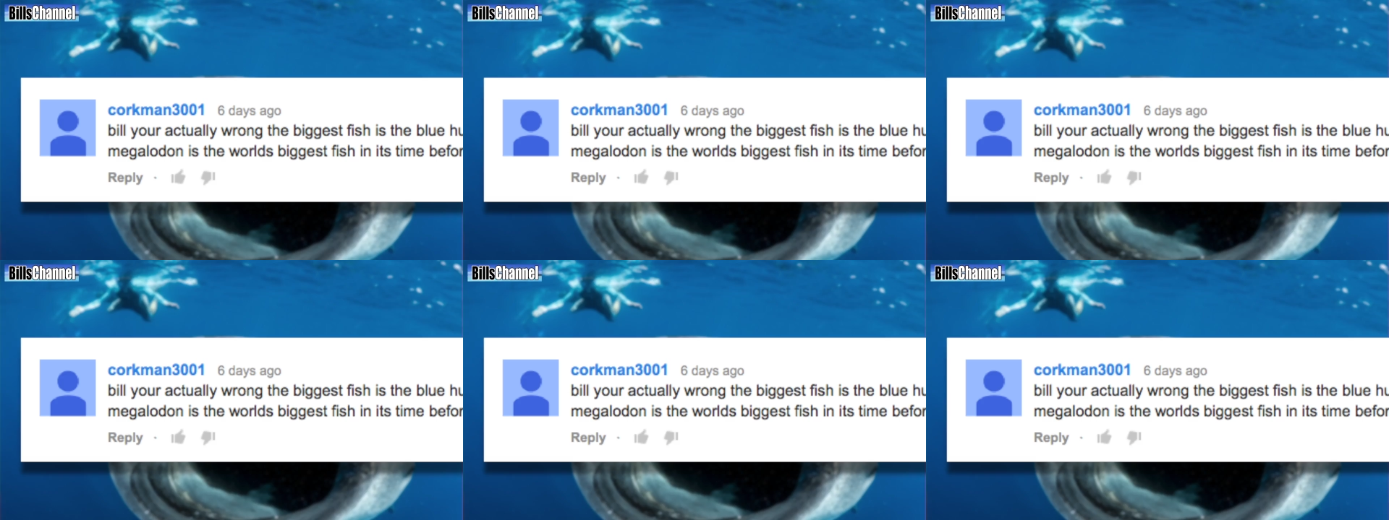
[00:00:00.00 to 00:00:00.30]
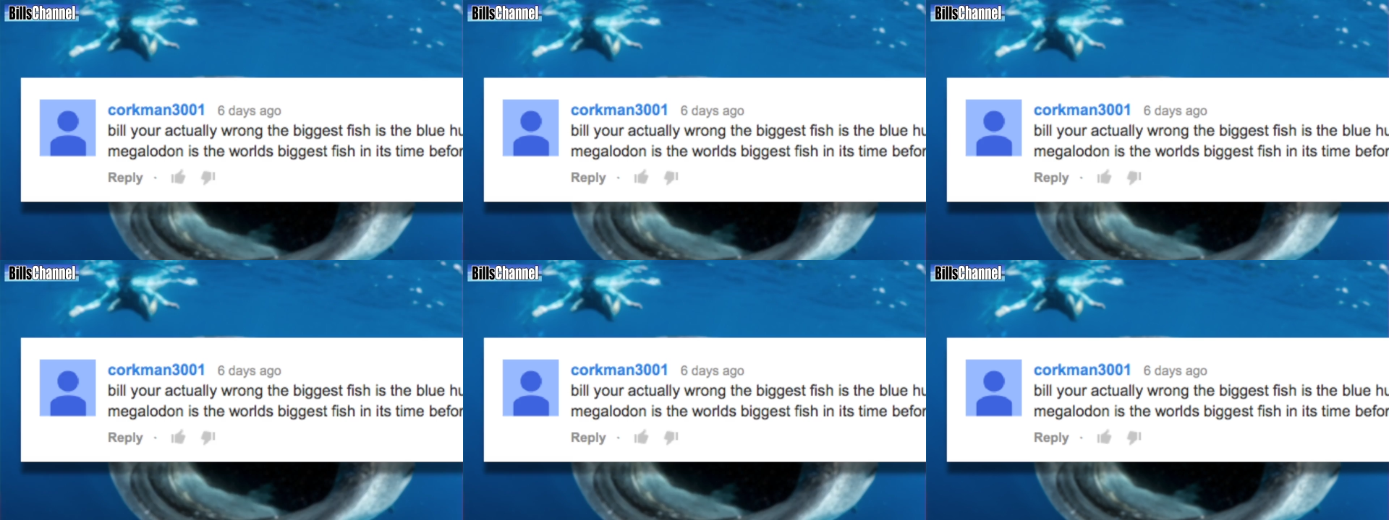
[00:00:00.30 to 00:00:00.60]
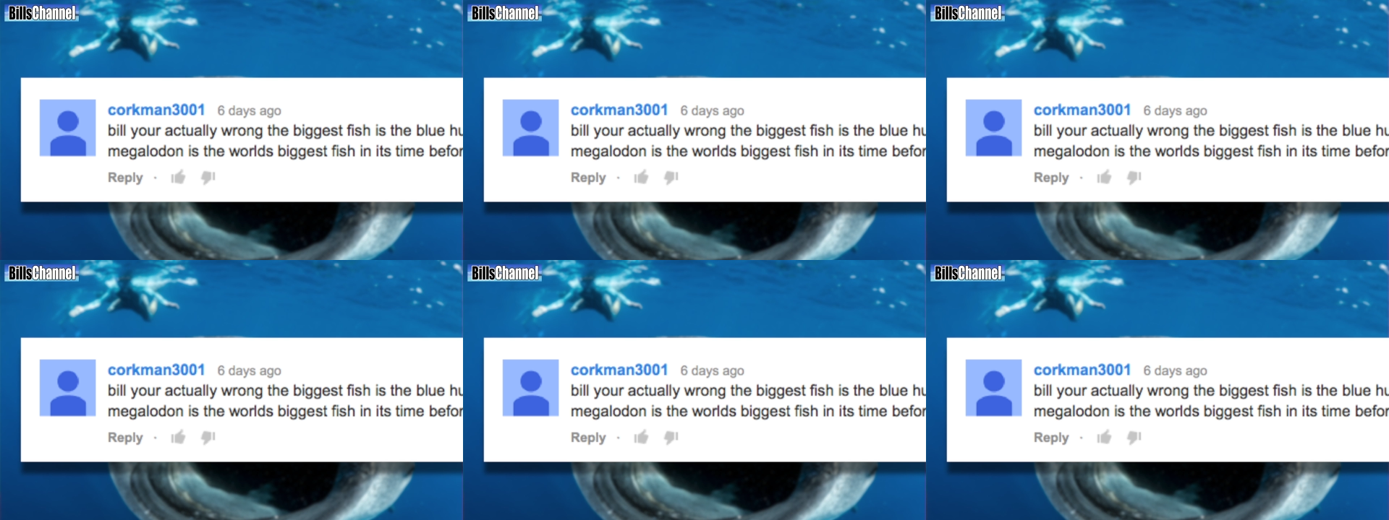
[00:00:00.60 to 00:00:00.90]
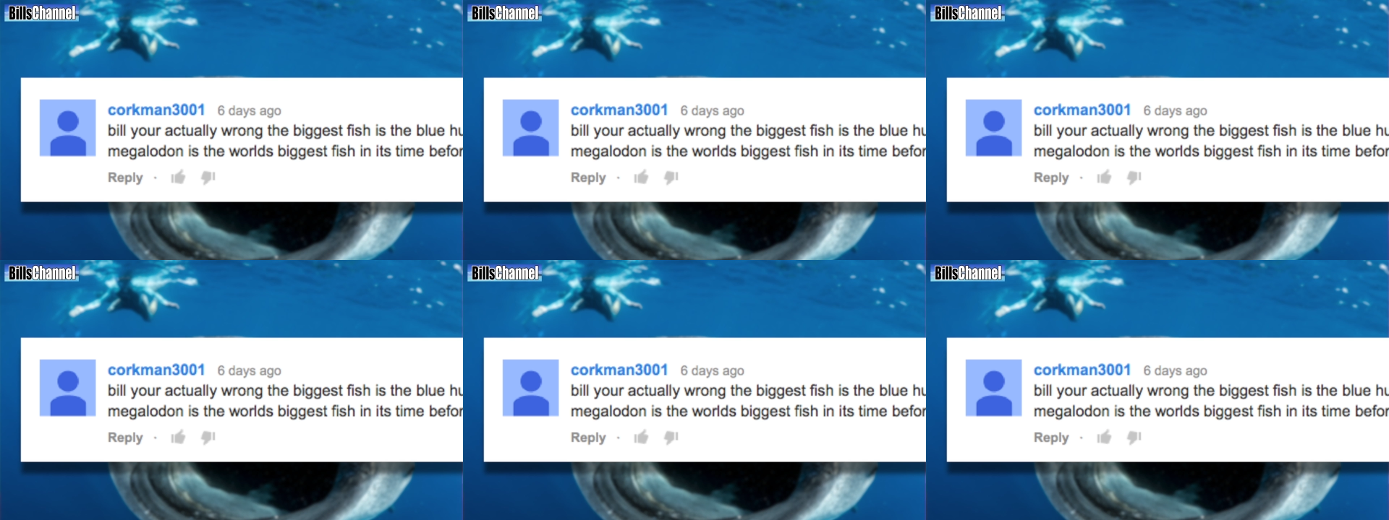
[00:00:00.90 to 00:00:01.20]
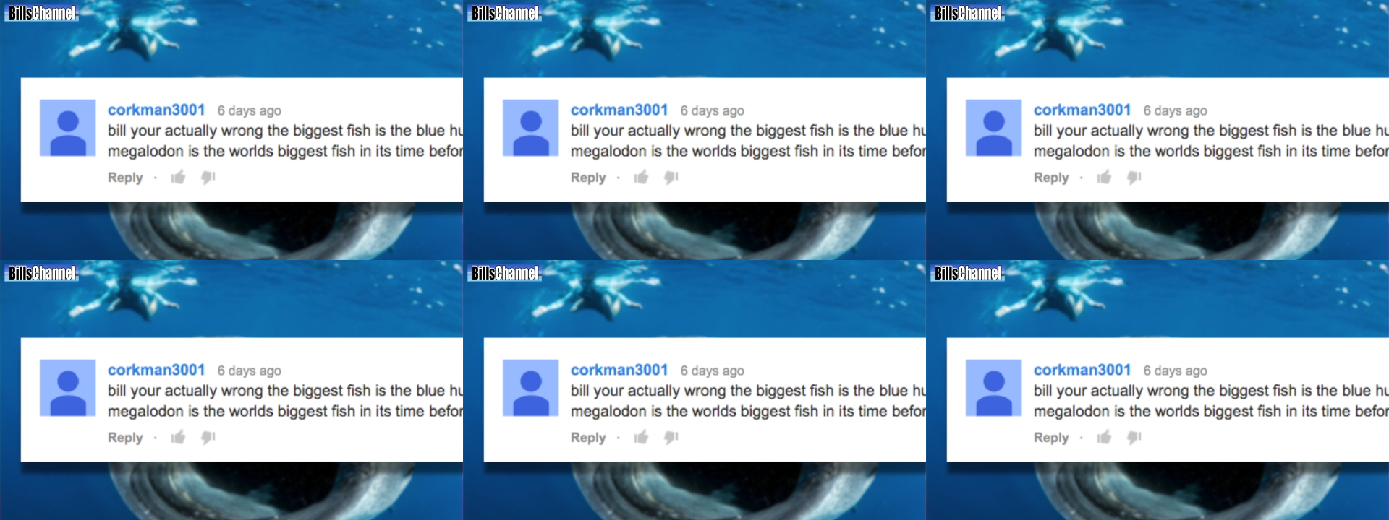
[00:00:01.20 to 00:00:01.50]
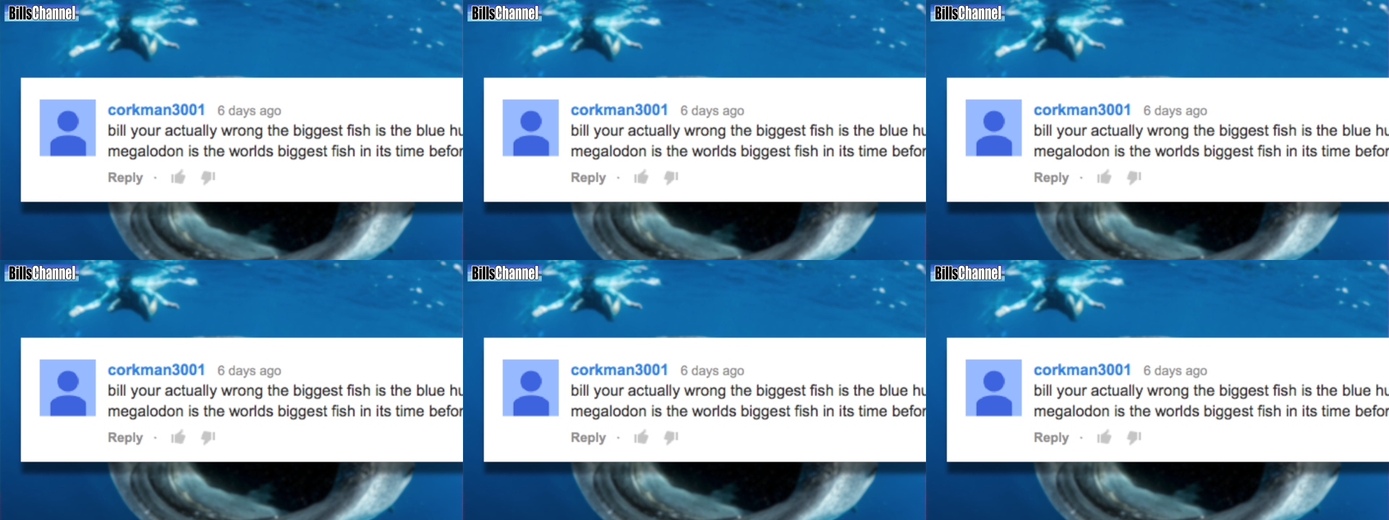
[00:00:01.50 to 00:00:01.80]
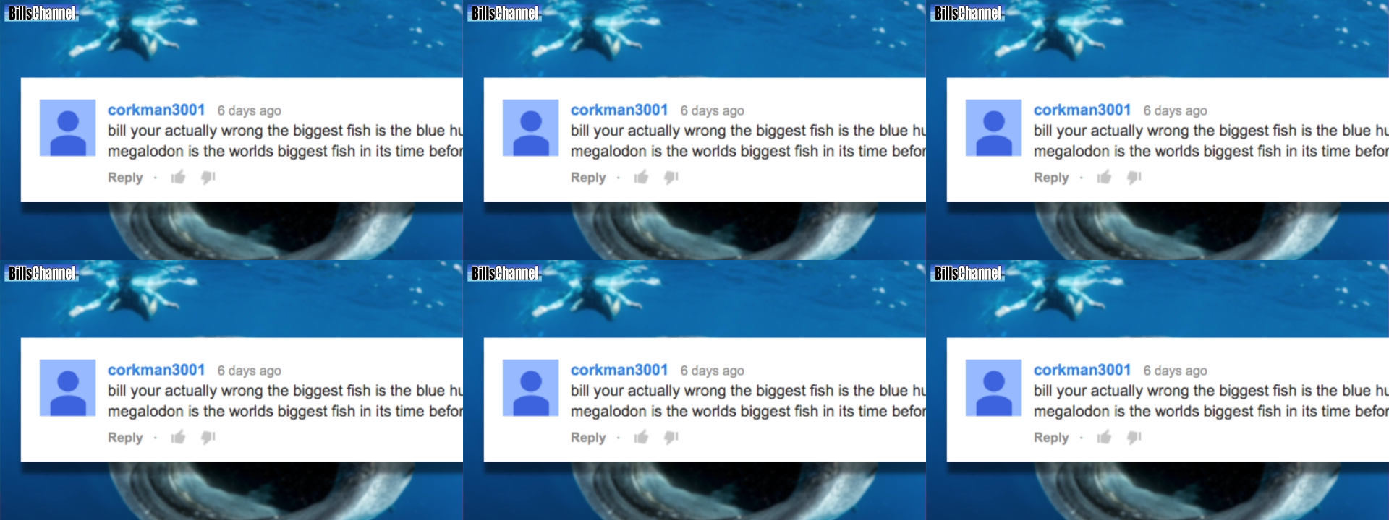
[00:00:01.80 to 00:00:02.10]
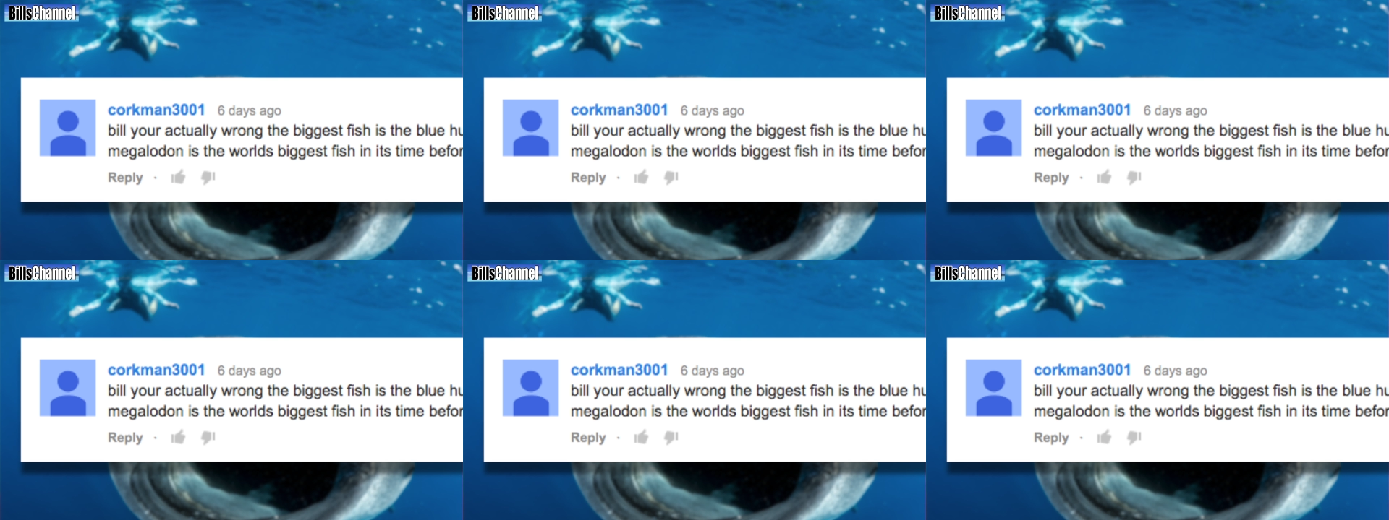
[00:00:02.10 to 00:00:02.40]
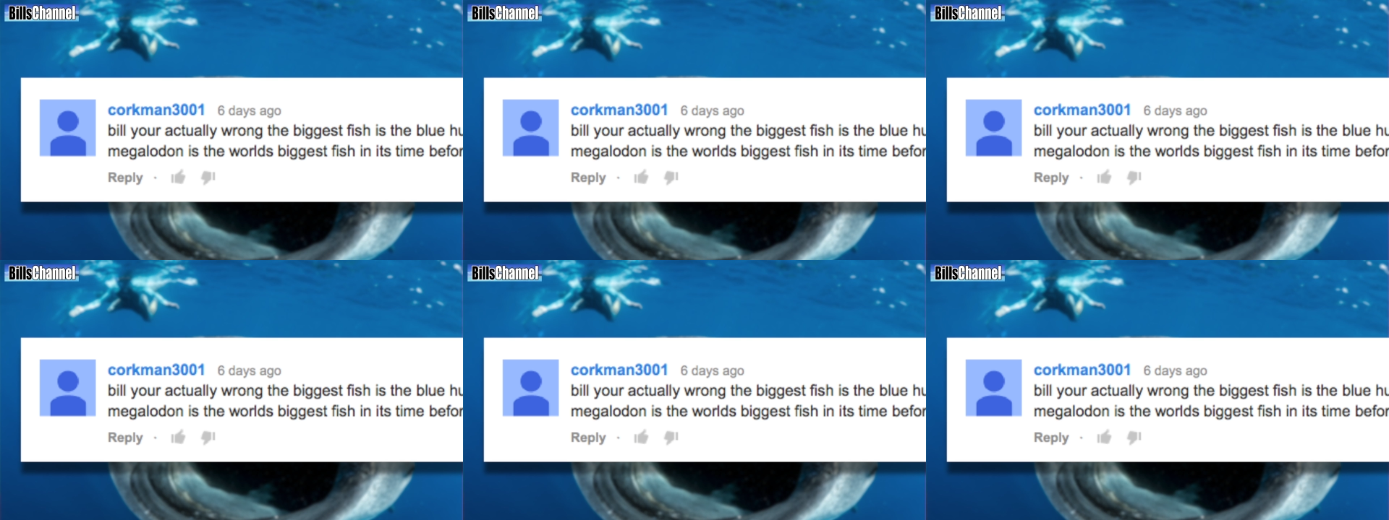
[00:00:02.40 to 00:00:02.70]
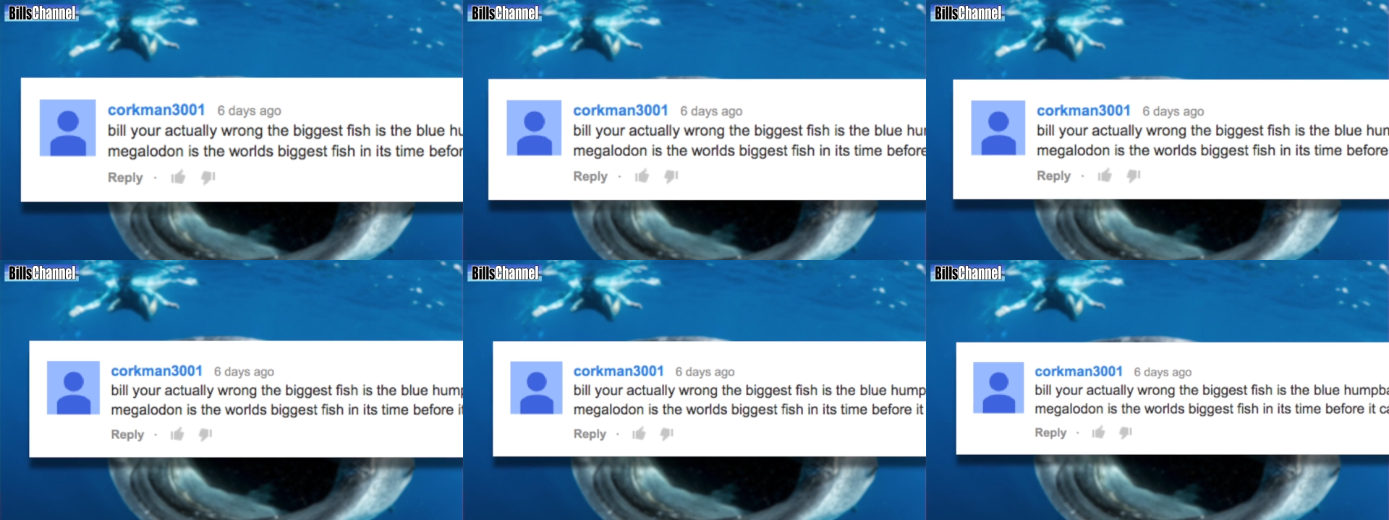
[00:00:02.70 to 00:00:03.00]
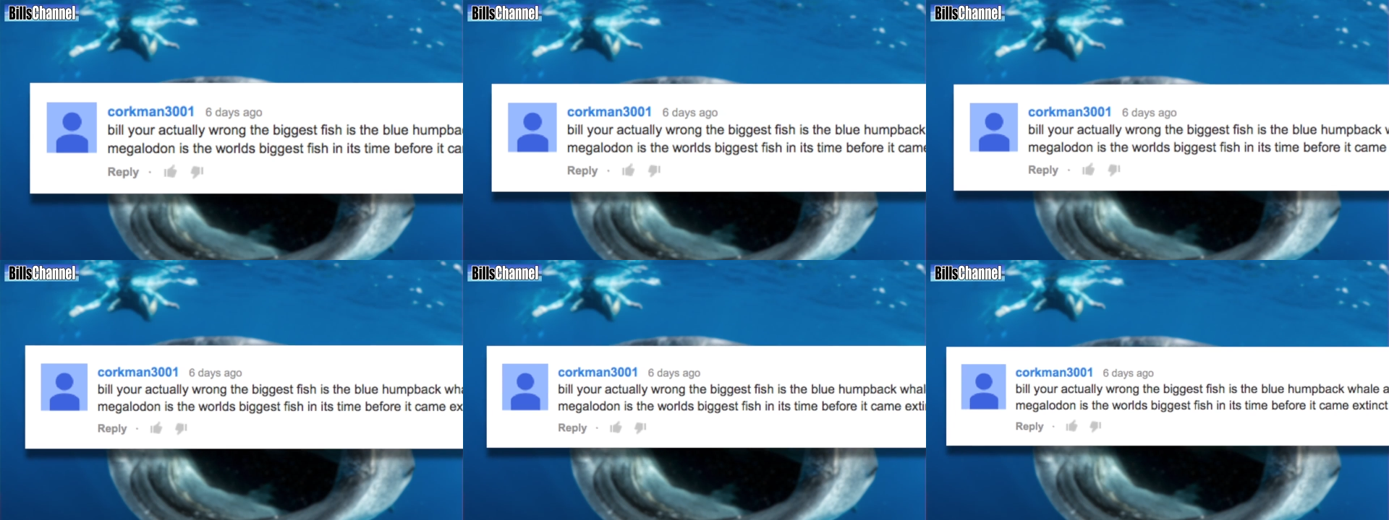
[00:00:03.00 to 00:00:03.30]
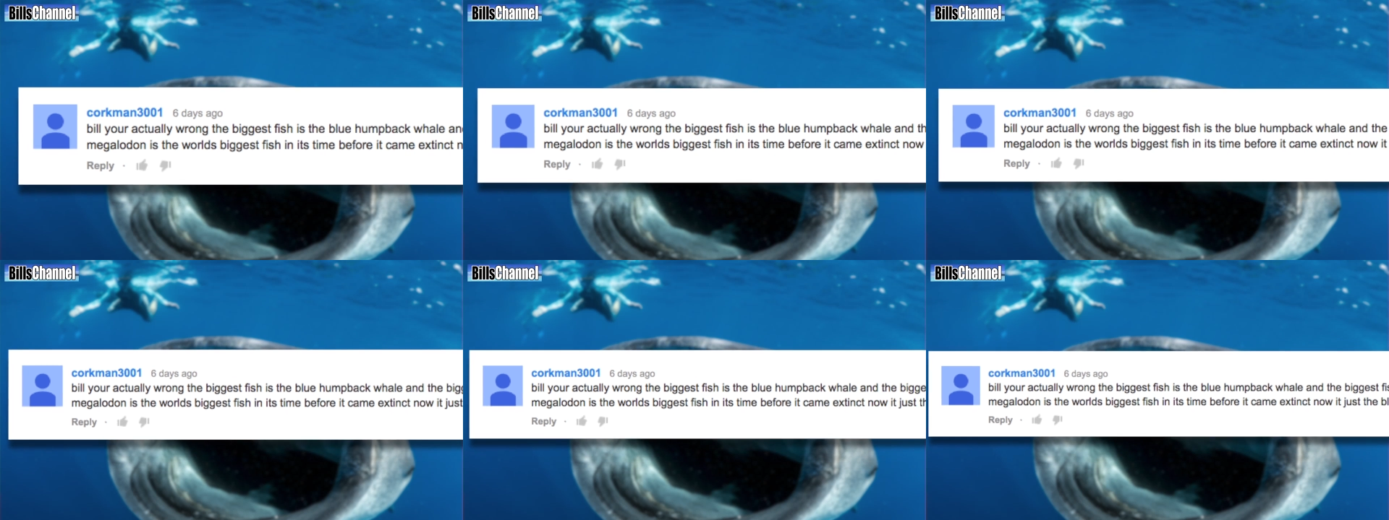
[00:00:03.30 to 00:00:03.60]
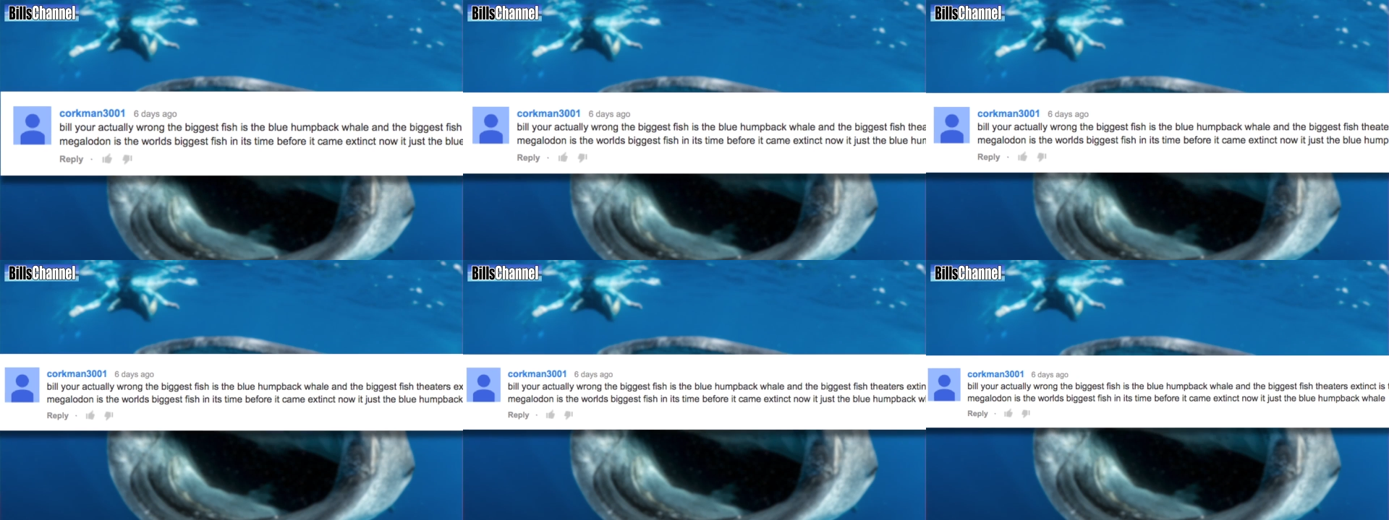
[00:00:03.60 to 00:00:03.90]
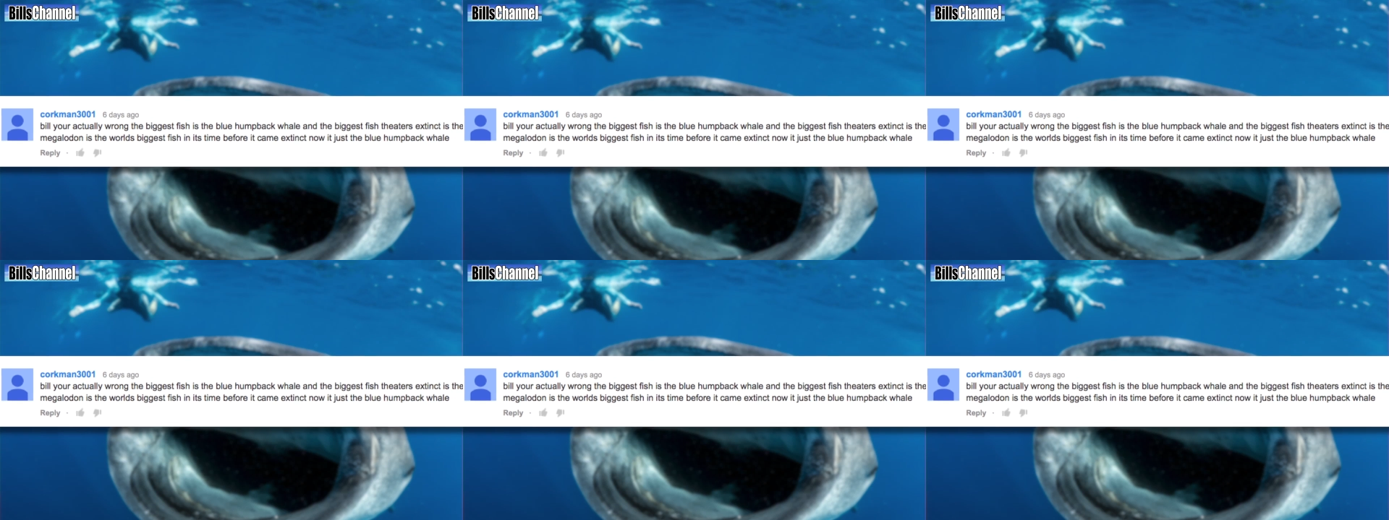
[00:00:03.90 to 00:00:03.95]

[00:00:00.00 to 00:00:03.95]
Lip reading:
[unreadable: no face in view]